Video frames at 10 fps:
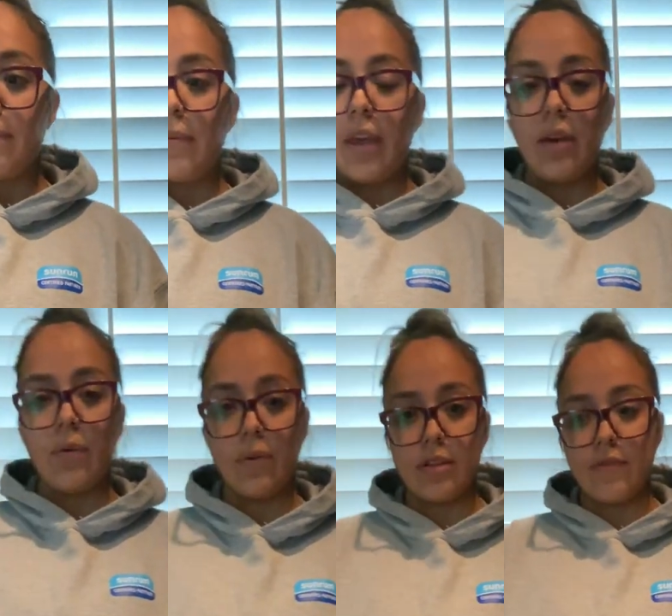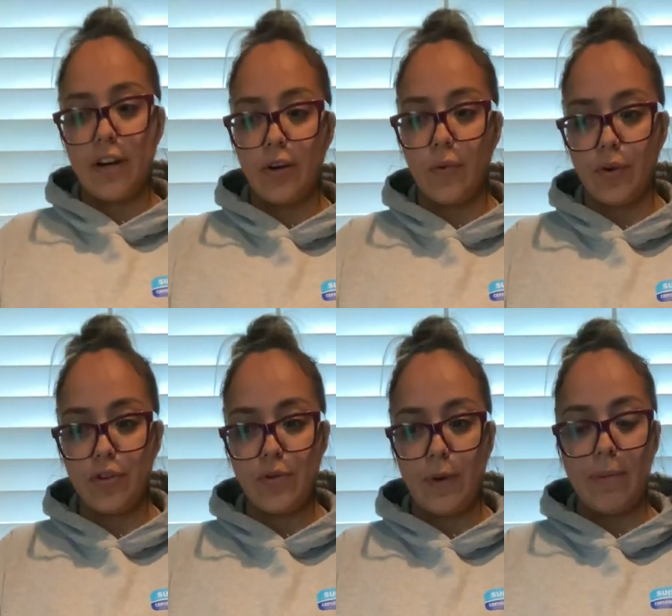it was very real
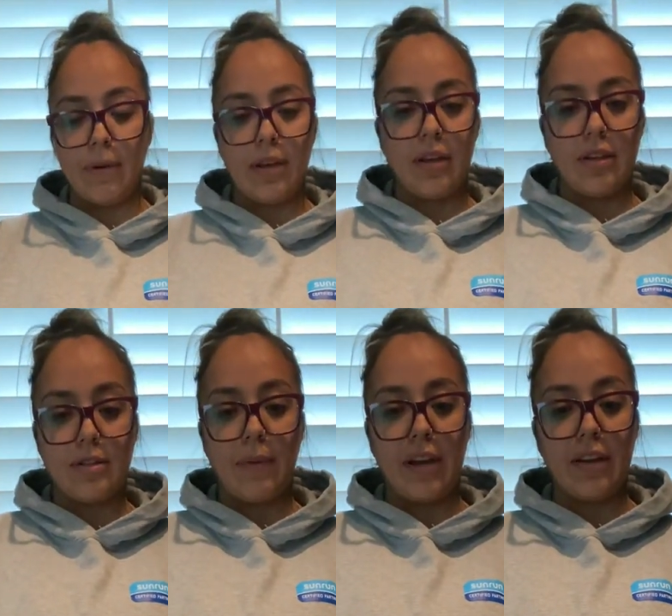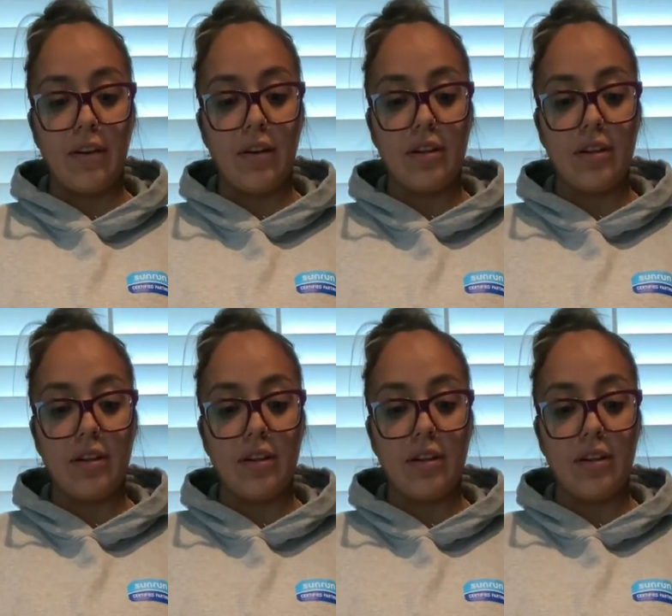to me because my